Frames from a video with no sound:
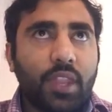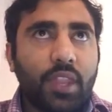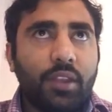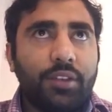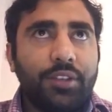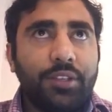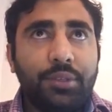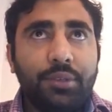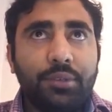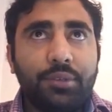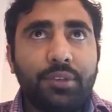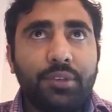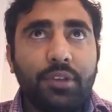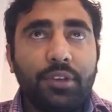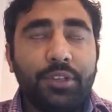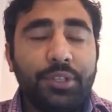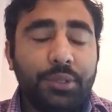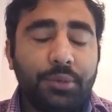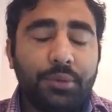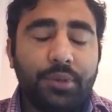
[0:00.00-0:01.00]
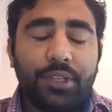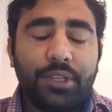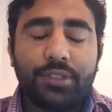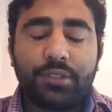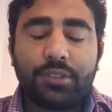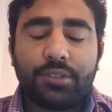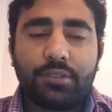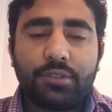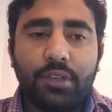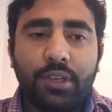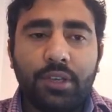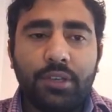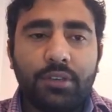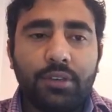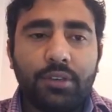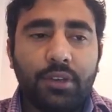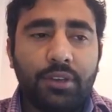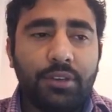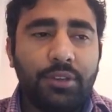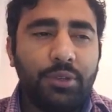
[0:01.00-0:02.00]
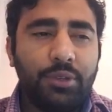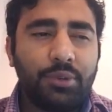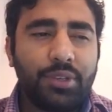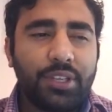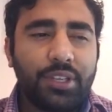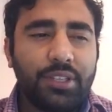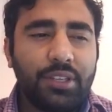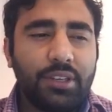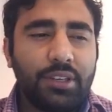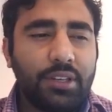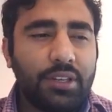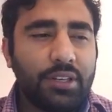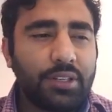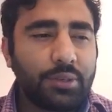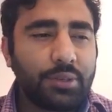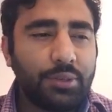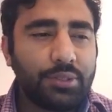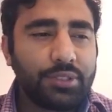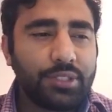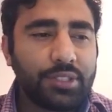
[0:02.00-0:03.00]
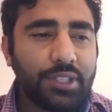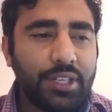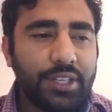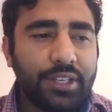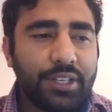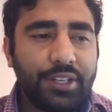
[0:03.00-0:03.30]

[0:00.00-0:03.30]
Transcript: U, US and in UK there are courses like